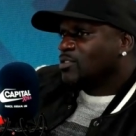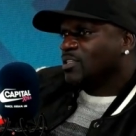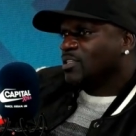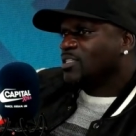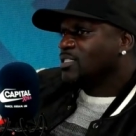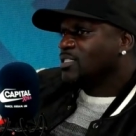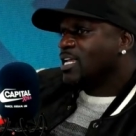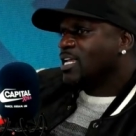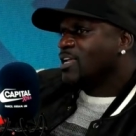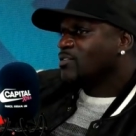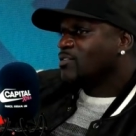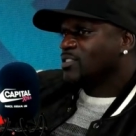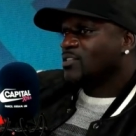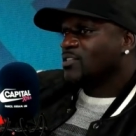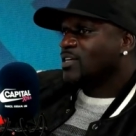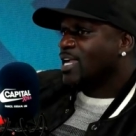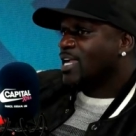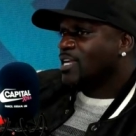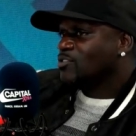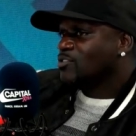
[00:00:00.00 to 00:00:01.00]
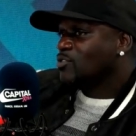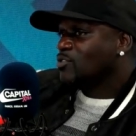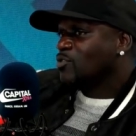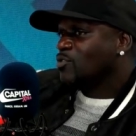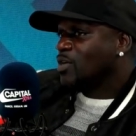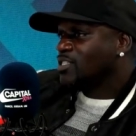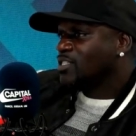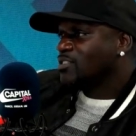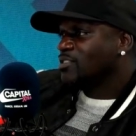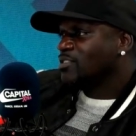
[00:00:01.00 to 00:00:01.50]
to this day is still answering
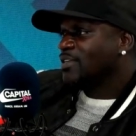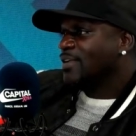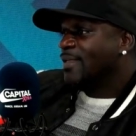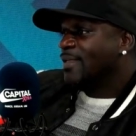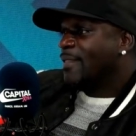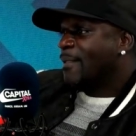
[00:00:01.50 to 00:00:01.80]
questions.